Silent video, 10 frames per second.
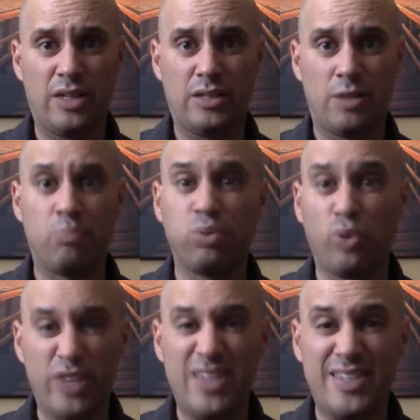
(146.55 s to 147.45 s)

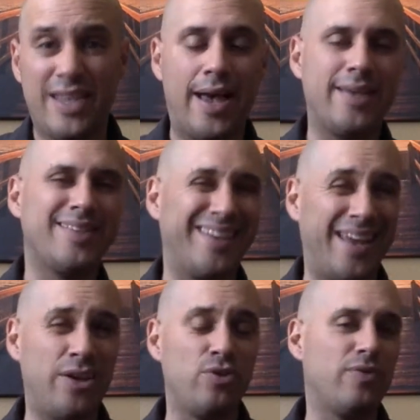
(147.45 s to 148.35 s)
employee size, and
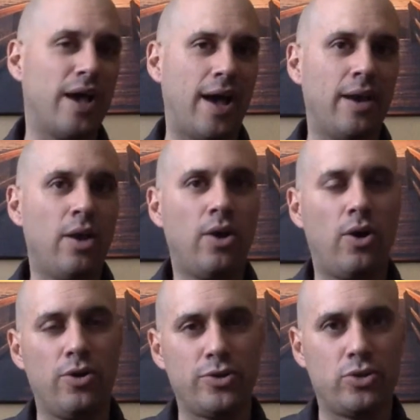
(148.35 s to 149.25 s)
now you've got
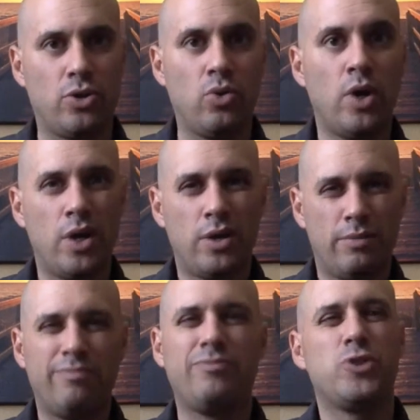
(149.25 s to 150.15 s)
also
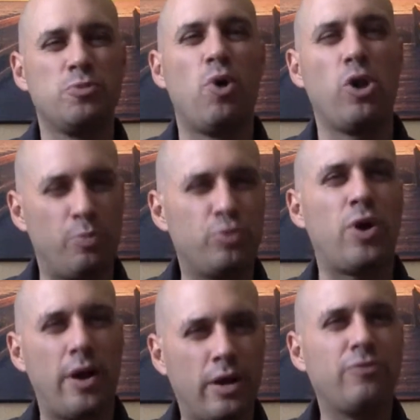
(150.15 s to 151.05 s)
smaller
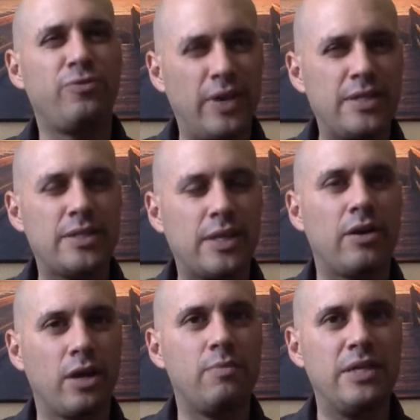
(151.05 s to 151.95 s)
product fits that are
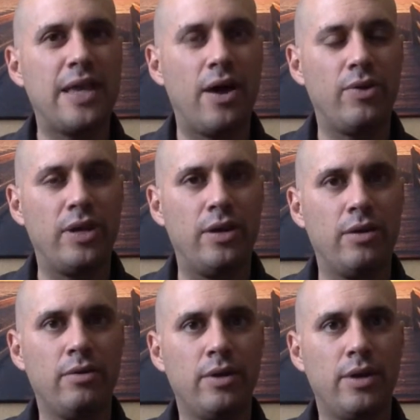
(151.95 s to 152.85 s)
going to be down
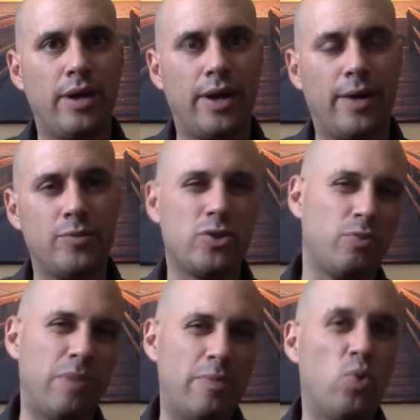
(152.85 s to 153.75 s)
here. So
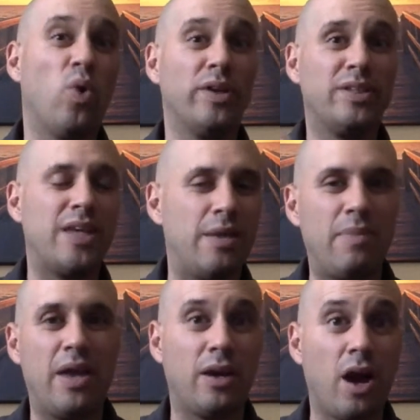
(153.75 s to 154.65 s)
maybe 1 to 10
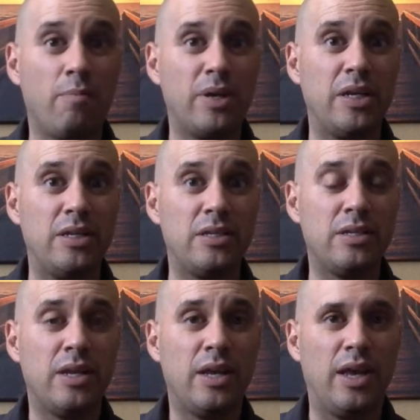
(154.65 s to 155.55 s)
man
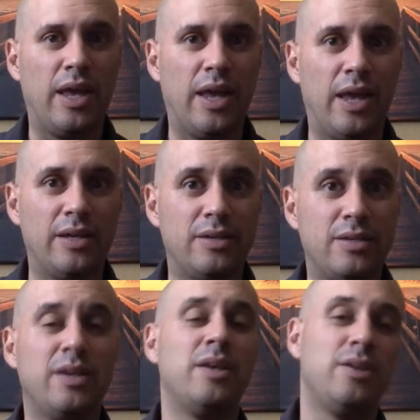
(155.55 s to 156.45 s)
companies, and
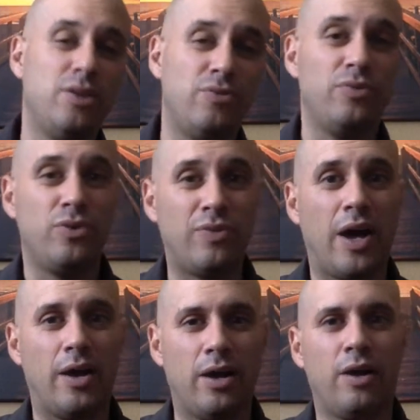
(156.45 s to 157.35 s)
you've
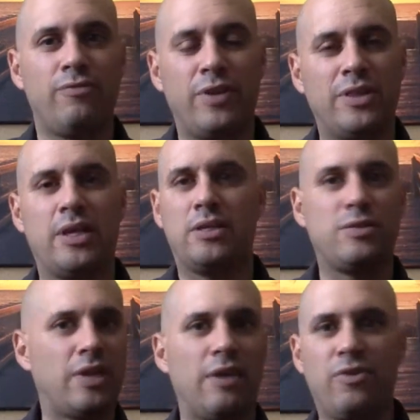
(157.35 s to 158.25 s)
got a fit
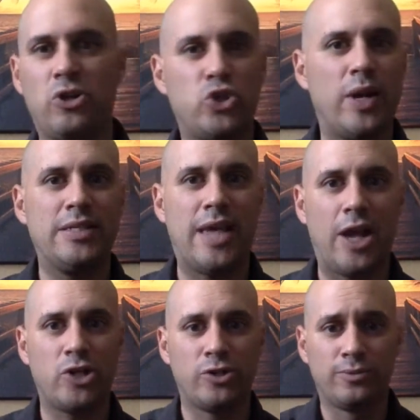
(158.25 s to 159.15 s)
that's kind of very
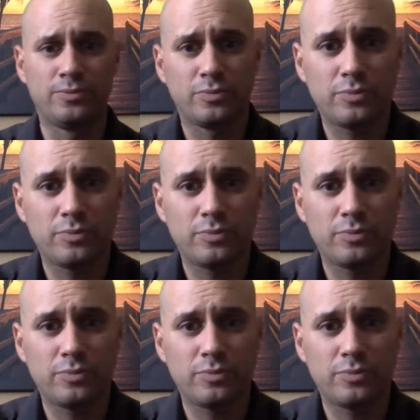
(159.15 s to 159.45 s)
transactional.